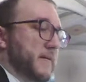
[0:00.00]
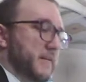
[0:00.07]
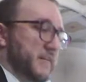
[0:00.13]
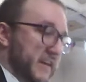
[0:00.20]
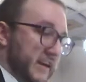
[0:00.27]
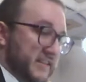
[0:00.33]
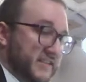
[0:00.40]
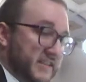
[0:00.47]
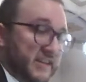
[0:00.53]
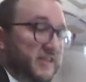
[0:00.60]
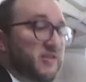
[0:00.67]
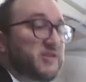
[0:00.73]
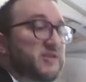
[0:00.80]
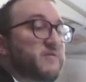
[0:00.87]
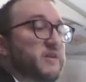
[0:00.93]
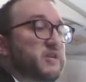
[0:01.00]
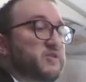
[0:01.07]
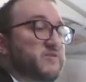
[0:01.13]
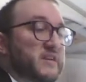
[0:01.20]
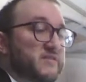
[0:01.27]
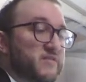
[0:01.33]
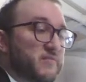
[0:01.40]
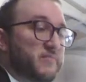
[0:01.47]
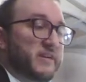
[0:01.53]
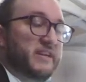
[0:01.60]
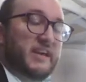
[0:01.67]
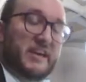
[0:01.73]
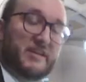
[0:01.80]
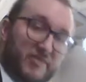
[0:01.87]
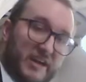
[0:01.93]
yes, it looks very stressful, but
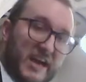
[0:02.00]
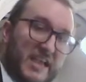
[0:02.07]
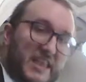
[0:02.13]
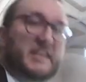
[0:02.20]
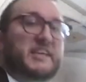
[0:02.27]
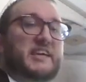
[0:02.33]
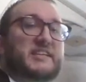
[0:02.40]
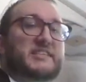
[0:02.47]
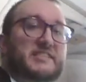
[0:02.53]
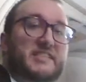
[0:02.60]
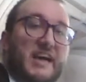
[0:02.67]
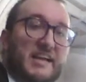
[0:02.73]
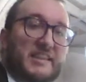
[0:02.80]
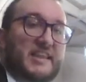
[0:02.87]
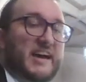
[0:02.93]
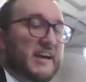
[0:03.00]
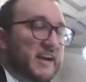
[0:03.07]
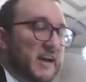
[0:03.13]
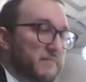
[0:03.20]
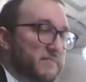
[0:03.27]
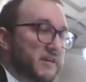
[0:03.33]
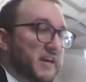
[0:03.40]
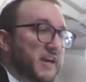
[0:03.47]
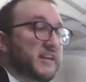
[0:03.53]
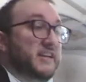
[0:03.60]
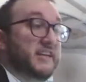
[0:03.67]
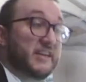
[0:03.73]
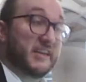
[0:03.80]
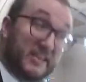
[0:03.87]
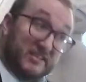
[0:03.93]
in reality, it's not that complicated.
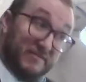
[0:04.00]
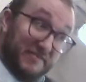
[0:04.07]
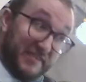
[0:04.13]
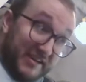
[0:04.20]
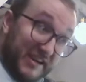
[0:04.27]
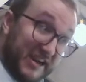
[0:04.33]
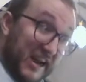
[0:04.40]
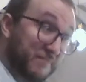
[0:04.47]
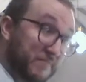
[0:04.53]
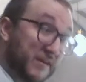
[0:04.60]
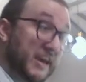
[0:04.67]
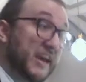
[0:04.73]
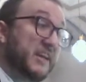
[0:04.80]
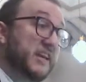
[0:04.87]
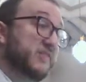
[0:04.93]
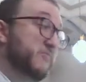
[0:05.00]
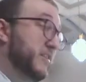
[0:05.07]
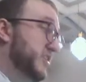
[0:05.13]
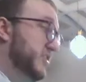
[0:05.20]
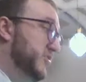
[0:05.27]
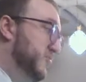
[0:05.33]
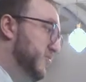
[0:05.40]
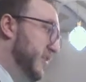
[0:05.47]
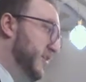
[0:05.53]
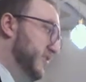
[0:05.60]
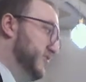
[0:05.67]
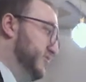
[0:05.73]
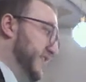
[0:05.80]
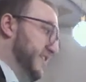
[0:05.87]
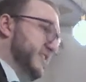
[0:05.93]
It gets very complicated when you are
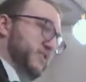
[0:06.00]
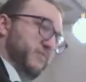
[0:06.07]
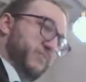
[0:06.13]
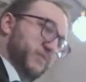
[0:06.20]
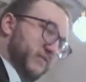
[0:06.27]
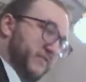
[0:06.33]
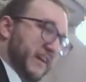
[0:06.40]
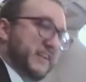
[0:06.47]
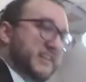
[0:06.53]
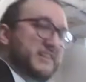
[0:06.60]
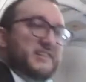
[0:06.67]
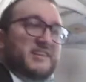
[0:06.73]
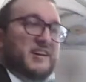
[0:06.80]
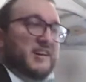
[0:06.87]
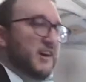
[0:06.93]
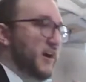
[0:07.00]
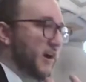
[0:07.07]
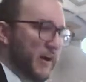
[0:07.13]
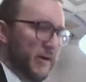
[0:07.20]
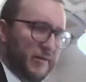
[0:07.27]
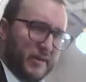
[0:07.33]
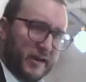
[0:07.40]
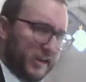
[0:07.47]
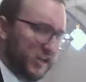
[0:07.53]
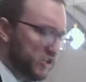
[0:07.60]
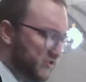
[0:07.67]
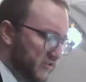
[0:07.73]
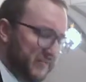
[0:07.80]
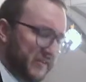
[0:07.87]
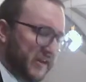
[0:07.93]
trying to perfect uh,
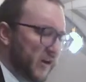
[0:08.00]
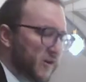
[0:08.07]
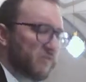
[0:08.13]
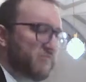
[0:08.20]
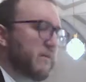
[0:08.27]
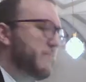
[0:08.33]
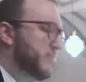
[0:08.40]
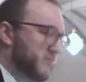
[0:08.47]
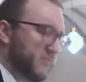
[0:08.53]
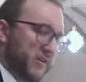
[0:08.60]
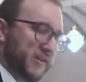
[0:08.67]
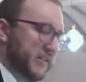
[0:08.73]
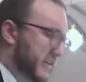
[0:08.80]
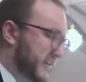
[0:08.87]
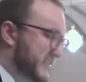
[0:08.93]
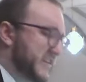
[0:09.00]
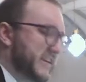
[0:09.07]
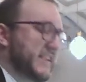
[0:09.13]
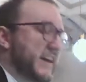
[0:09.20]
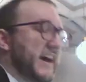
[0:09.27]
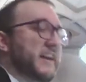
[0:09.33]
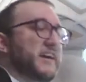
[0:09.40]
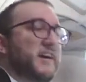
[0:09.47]
extremely hard repertoire and things like that.